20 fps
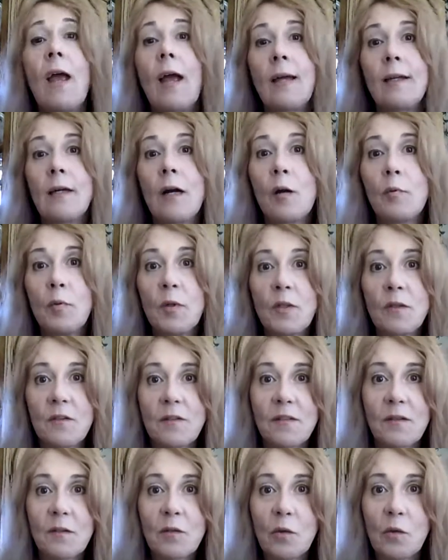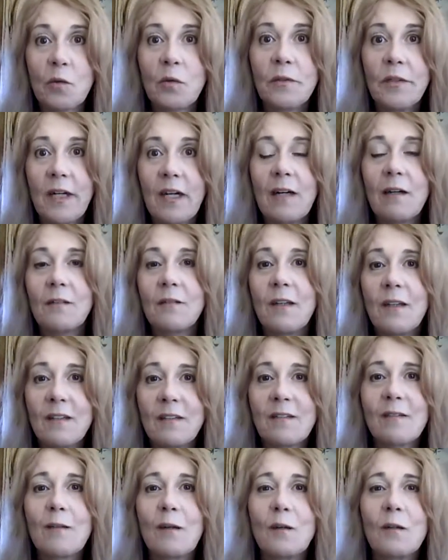Ann Arbor is a cool town.
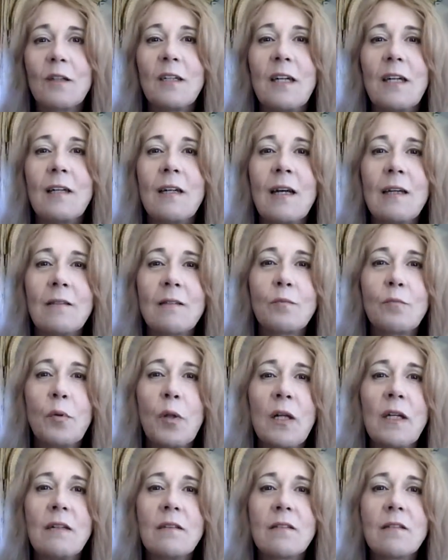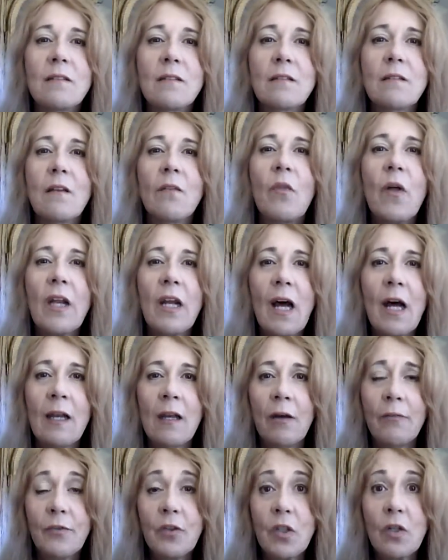That's certainly a nice place that I
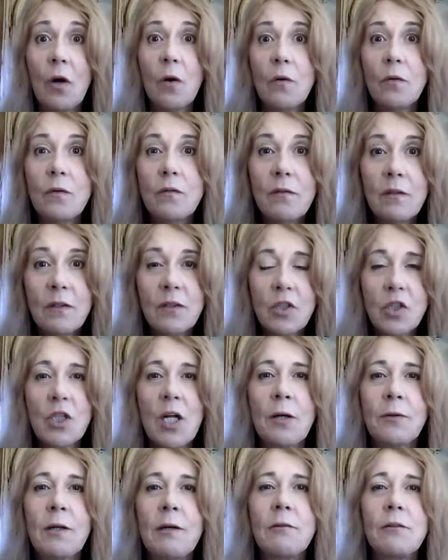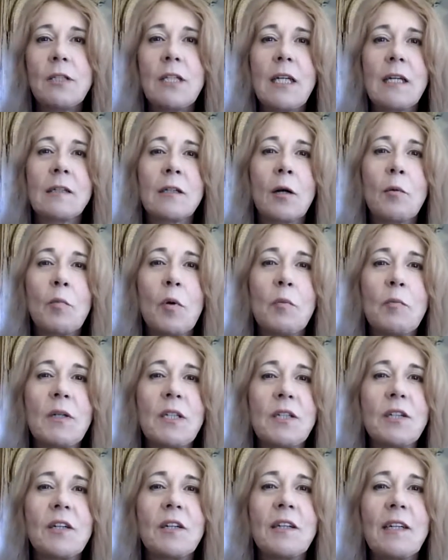love to go. And a shout out to Ann Arbor,
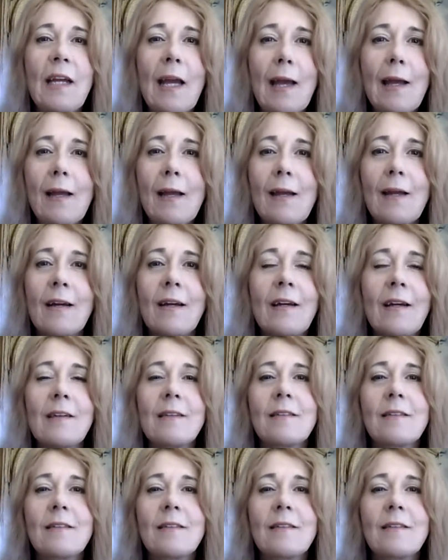Michigan. Yay.